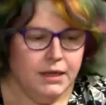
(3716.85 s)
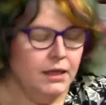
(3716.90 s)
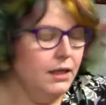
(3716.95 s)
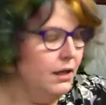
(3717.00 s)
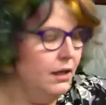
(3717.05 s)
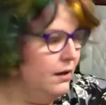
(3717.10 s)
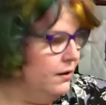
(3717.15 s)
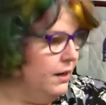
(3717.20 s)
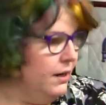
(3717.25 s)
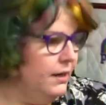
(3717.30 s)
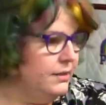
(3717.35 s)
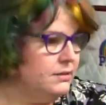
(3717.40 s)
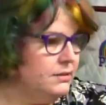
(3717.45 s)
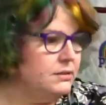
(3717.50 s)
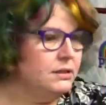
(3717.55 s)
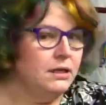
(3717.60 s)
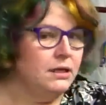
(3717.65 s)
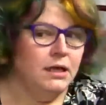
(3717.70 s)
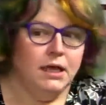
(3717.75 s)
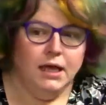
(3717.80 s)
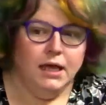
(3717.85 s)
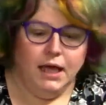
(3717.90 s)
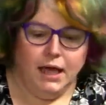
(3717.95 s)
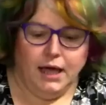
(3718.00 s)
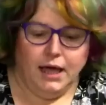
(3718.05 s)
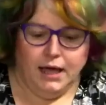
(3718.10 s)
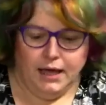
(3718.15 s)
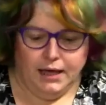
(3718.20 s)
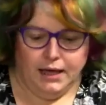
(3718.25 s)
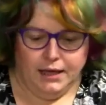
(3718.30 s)
All right.
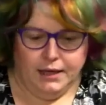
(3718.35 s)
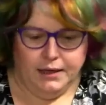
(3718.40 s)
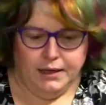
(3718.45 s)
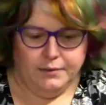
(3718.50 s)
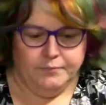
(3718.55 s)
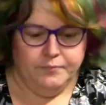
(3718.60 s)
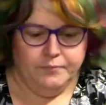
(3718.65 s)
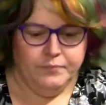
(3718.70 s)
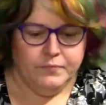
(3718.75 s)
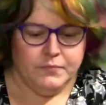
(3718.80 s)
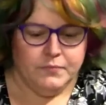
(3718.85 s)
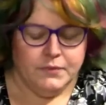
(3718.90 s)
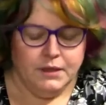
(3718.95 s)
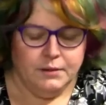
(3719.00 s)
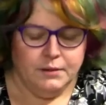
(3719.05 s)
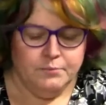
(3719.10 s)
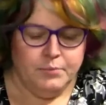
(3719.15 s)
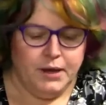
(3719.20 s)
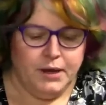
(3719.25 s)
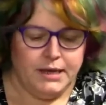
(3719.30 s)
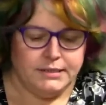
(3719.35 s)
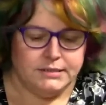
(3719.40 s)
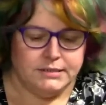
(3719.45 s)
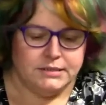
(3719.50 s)
Um, but